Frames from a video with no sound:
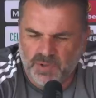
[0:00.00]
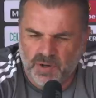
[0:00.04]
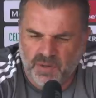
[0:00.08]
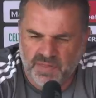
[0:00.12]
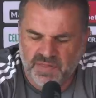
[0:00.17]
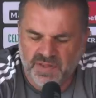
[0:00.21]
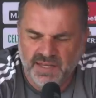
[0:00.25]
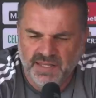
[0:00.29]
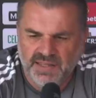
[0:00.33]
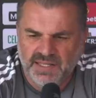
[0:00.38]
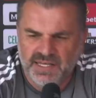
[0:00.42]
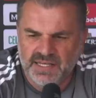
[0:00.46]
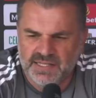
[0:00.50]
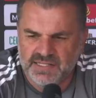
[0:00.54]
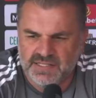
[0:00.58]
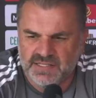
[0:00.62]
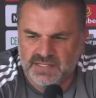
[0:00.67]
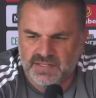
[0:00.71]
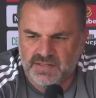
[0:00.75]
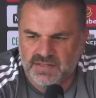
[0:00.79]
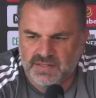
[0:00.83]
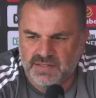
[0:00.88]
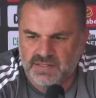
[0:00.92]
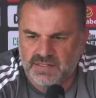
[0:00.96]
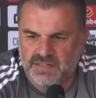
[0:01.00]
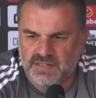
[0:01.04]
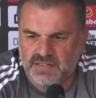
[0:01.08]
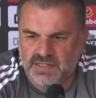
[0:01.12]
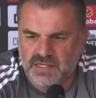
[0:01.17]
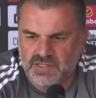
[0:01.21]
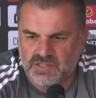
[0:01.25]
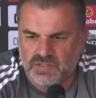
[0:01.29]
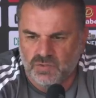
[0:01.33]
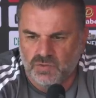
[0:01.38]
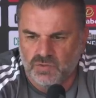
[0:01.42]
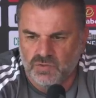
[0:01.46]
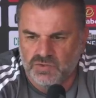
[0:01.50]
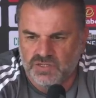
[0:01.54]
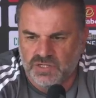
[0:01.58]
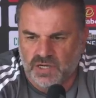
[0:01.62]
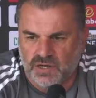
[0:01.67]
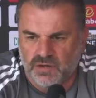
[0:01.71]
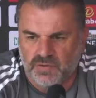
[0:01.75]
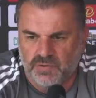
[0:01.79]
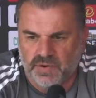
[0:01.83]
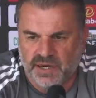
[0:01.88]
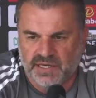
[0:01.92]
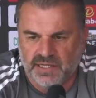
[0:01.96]
but I think there's
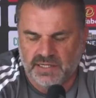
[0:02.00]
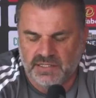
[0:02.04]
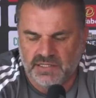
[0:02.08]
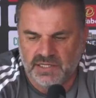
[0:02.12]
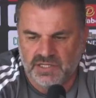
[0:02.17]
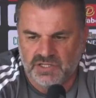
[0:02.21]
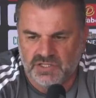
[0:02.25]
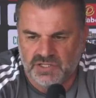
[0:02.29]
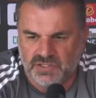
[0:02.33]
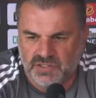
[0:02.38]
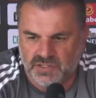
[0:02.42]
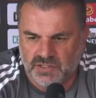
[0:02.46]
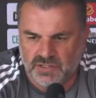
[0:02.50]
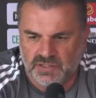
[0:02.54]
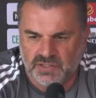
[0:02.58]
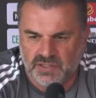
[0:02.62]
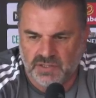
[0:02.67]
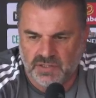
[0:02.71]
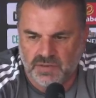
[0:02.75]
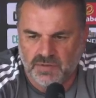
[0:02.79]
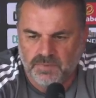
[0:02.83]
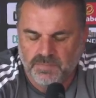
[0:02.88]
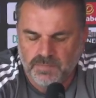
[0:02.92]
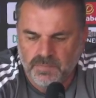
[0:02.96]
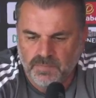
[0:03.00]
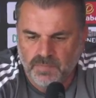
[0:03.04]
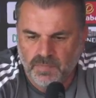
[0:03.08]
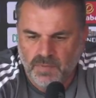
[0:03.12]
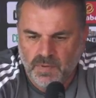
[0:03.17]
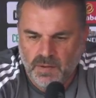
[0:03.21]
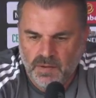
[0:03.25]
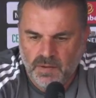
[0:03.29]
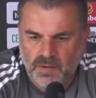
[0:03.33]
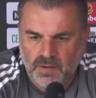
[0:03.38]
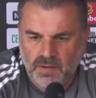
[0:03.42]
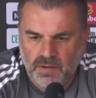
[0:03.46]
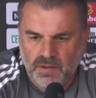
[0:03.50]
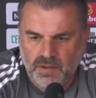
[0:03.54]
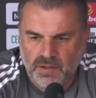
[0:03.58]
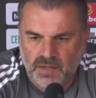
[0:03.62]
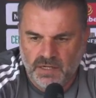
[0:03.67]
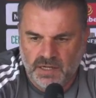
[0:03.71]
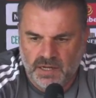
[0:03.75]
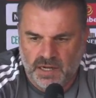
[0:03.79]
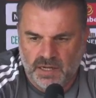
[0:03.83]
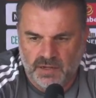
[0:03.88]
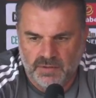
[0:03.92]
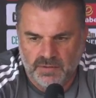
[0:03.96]
also a recognition that,
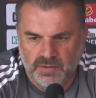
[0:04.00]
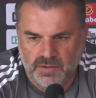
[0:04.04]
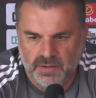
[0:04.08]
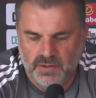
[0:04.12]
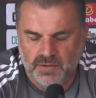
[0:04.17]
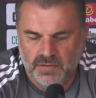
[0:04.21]
you know,